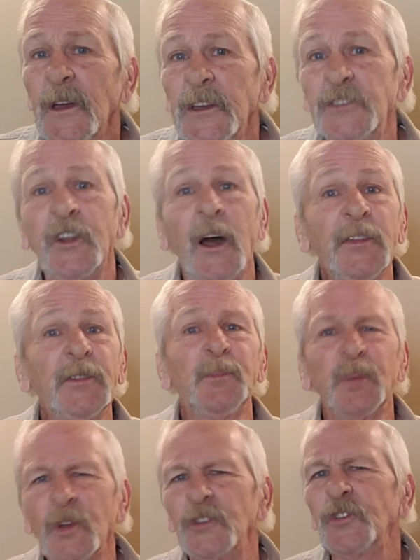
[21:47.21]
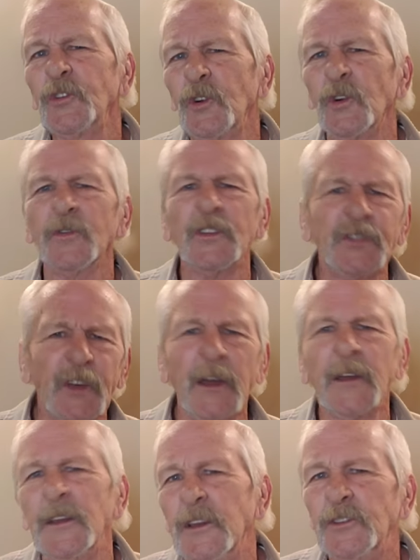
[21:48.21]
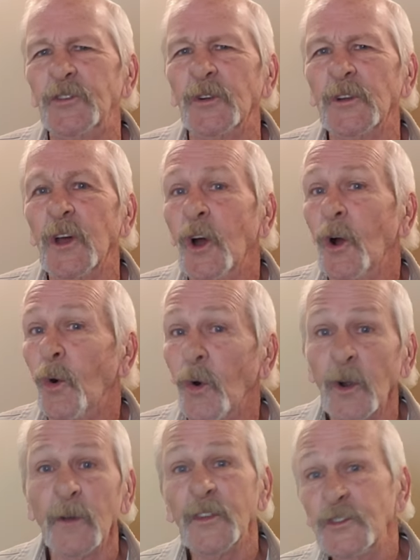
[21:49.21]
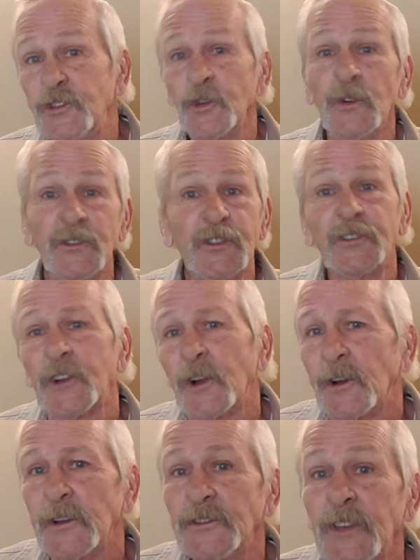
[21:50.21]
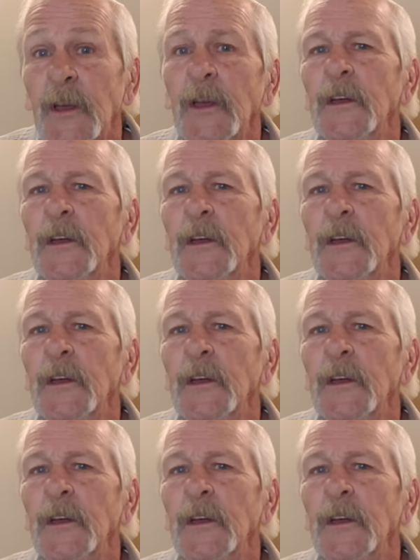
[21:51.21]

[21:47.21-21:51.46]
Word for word: He's not the prisoner of the Sanhedrin or of the Jewish attorneys.